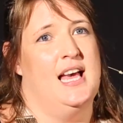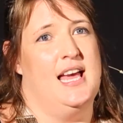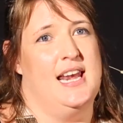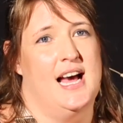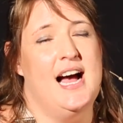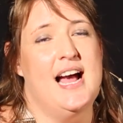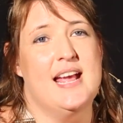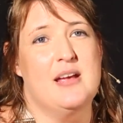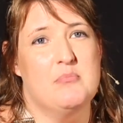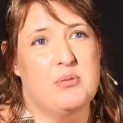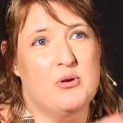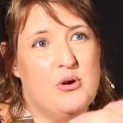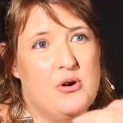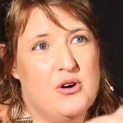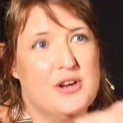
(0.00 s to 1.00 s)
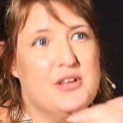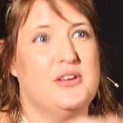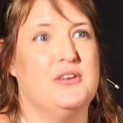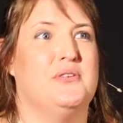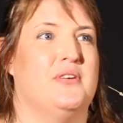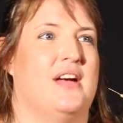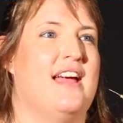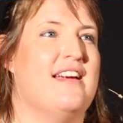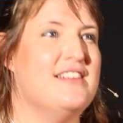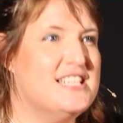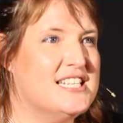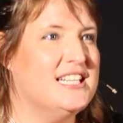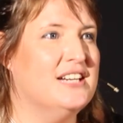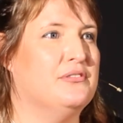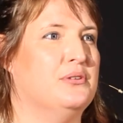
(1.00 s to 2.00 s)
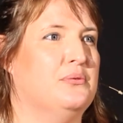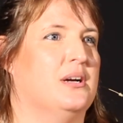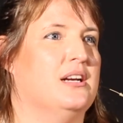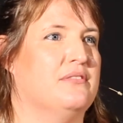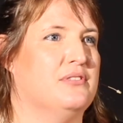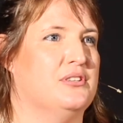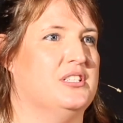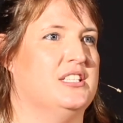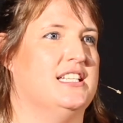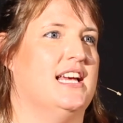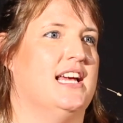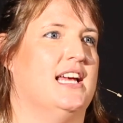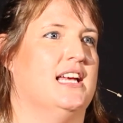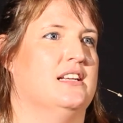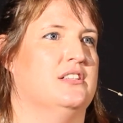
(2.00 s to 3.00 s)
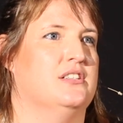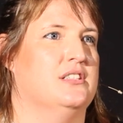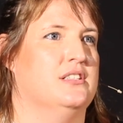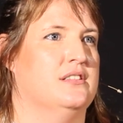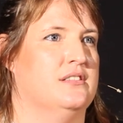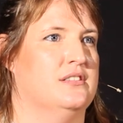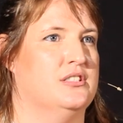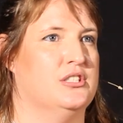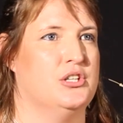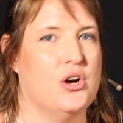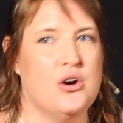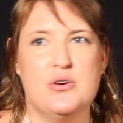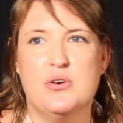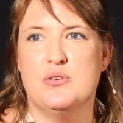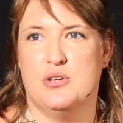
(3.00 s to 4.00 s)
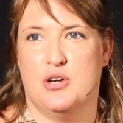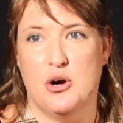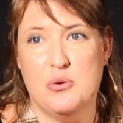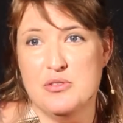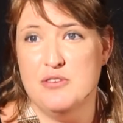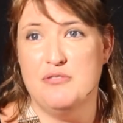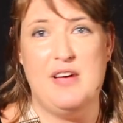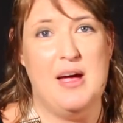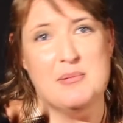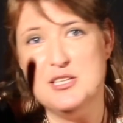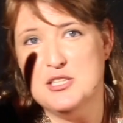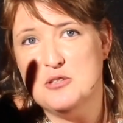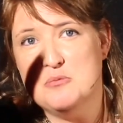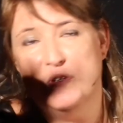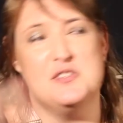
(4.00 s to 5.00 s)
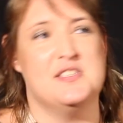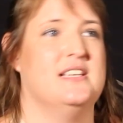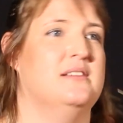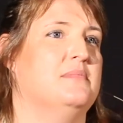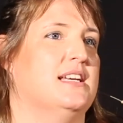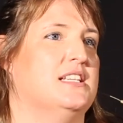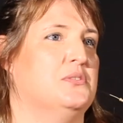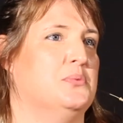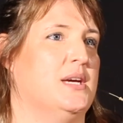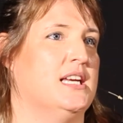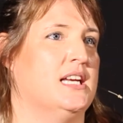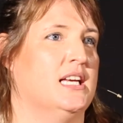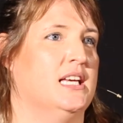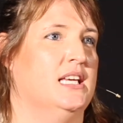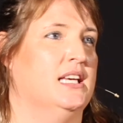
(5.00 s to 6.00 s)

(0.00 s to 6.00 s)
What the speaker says: And I implore you, each and every one of you today, to go with your family to the museum next week.